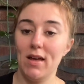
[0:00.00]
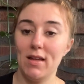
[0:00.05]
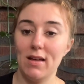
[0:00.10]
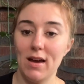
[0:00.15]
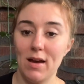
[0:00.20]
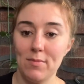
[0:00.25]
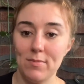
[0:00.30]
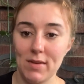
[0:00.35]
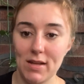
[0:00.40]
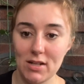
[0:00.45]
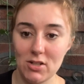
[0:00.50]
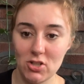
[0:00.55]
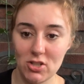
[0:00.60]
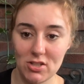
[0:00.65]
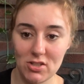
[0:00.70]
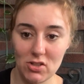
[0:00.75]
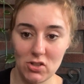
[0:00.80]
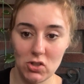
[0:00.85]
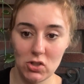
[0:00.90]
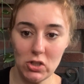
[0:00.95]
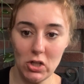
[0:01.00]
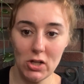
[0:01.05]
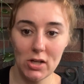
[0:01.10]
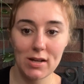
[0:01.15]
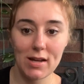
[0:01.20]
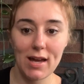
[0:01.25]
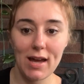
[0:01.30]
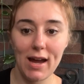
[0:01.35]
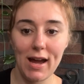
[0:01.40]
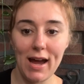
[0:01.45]
I mean, just
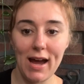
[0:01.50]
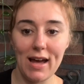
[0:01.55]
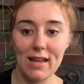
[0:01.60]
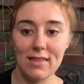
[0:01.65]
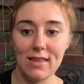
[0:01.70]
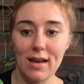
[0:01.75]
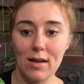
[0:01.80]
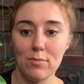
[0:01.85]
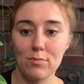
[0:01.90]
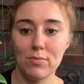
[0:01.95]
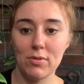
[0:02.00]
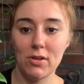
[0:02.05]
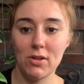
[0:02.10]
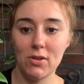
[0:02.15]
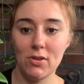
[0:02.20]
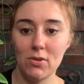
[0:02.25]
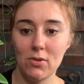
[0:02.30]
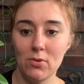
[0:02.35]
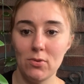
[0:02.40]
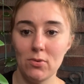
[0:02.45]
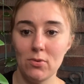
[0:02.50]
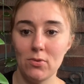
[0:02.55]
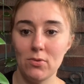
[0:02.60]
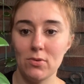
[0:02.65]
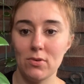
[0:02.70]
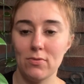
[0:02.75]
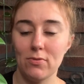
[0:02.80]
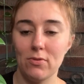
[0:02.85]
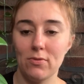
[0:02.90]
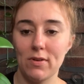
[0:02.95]
look at that
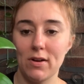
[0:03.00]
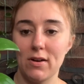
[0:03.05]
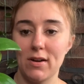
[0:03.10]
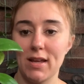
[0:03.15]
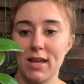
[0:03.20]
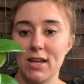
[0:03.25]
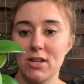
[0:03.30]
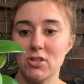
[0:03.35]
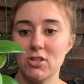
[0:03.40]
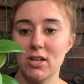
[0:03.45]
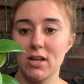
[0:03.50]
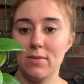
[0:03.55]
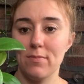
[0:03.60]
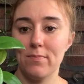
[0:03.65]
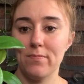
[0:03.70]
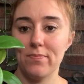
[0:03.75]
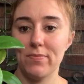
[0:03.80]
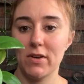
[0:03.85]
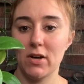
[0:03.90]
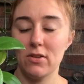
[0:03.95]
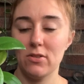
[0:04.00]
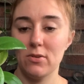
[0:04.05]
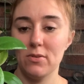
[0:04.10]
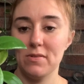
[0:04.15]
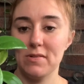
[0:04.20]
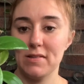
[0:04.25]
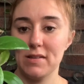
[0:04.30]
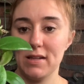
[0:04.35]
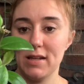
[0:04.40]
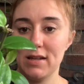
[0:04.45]
beautiful variegation on
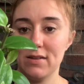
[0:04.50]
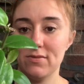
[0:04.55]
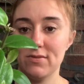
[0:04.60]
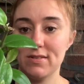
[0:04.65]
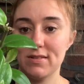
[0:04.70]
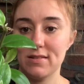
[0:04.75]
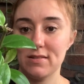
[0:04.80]
those leaves.